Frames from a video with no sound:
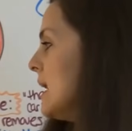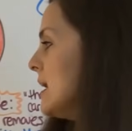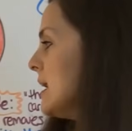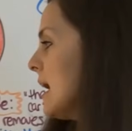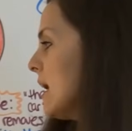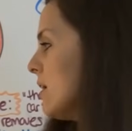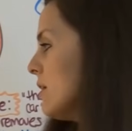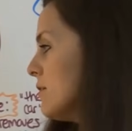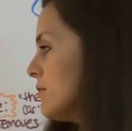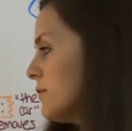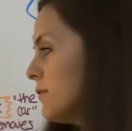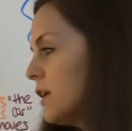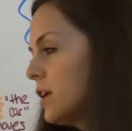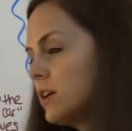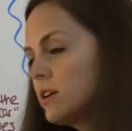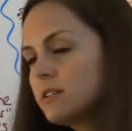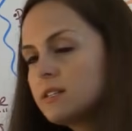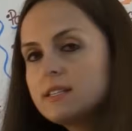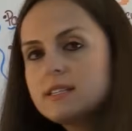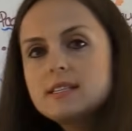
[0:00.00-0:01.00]
Now at
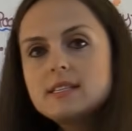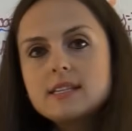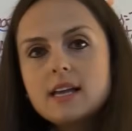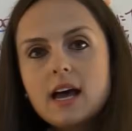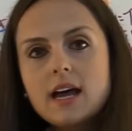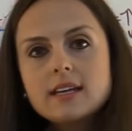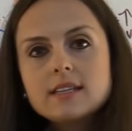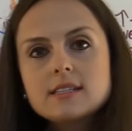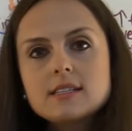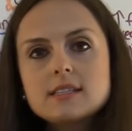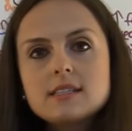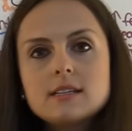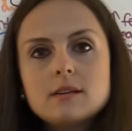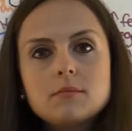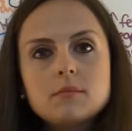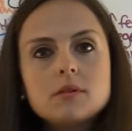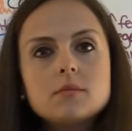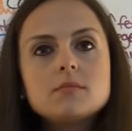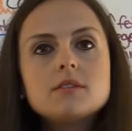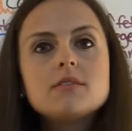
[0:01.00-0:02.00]
first, the signs and
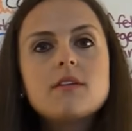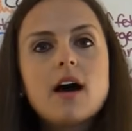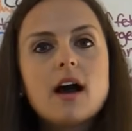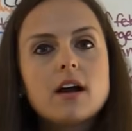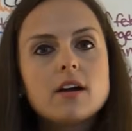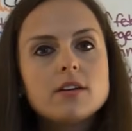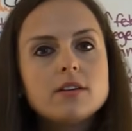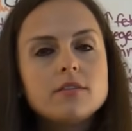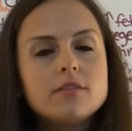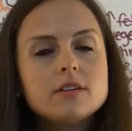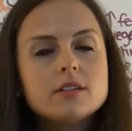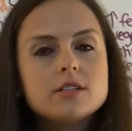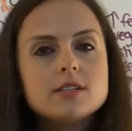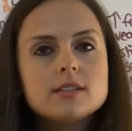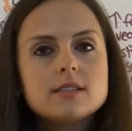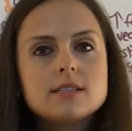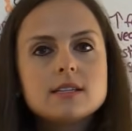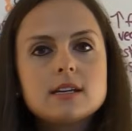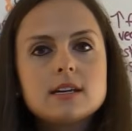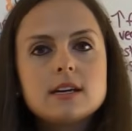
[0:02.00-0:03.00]
symptoms of iron
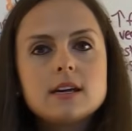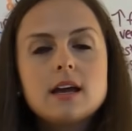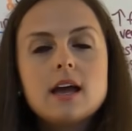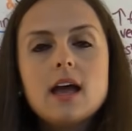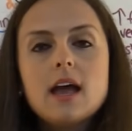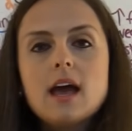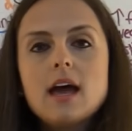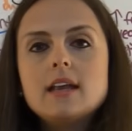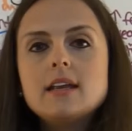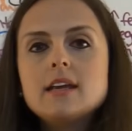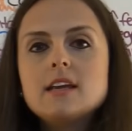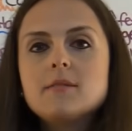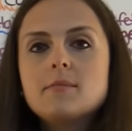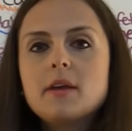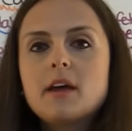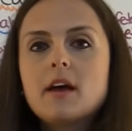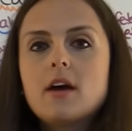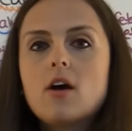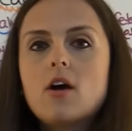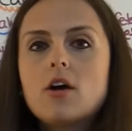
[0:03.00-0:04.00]
deficiency
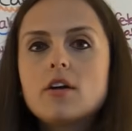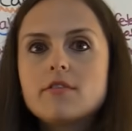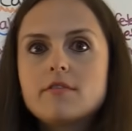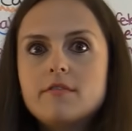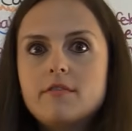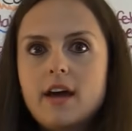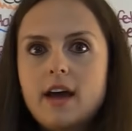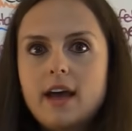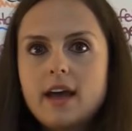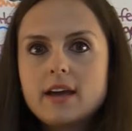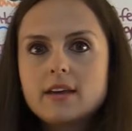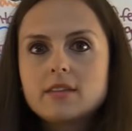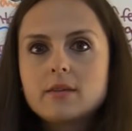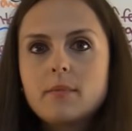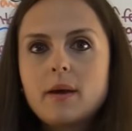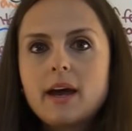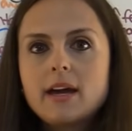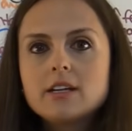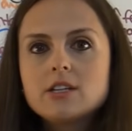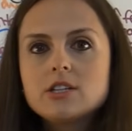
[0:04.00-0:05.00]
anemia are vague.
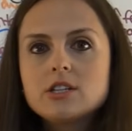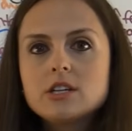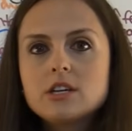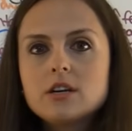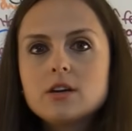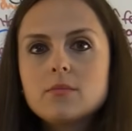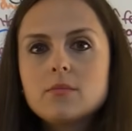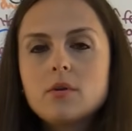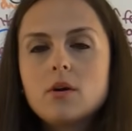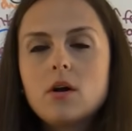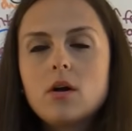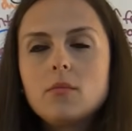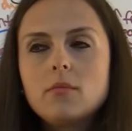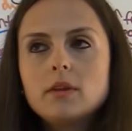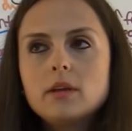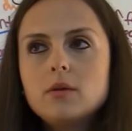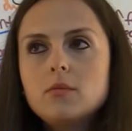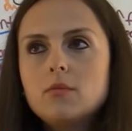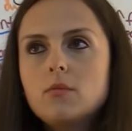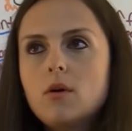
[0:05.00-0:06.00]
The patient
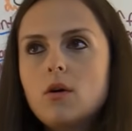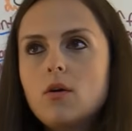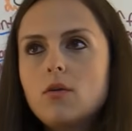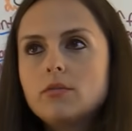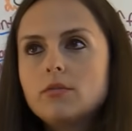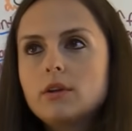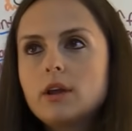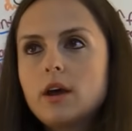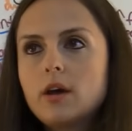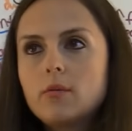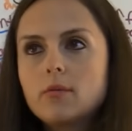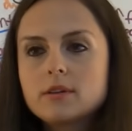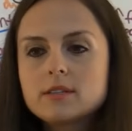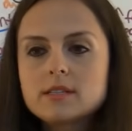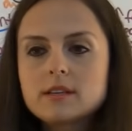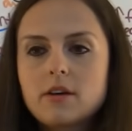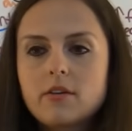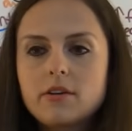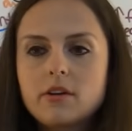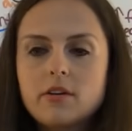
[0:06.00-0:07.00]
probably won't know
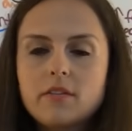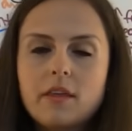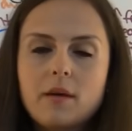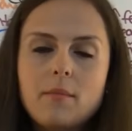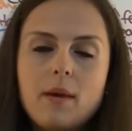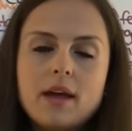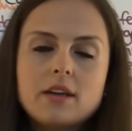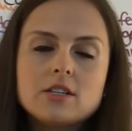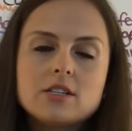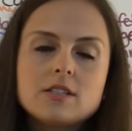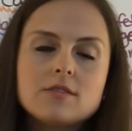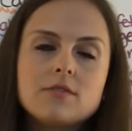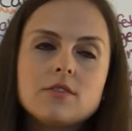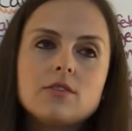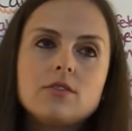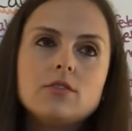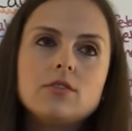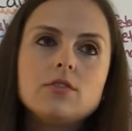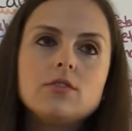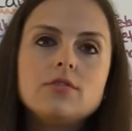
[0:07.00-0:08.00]
what's going on. They may just
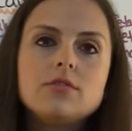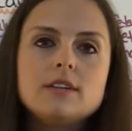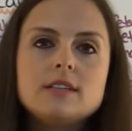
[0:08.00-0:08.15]
feel a little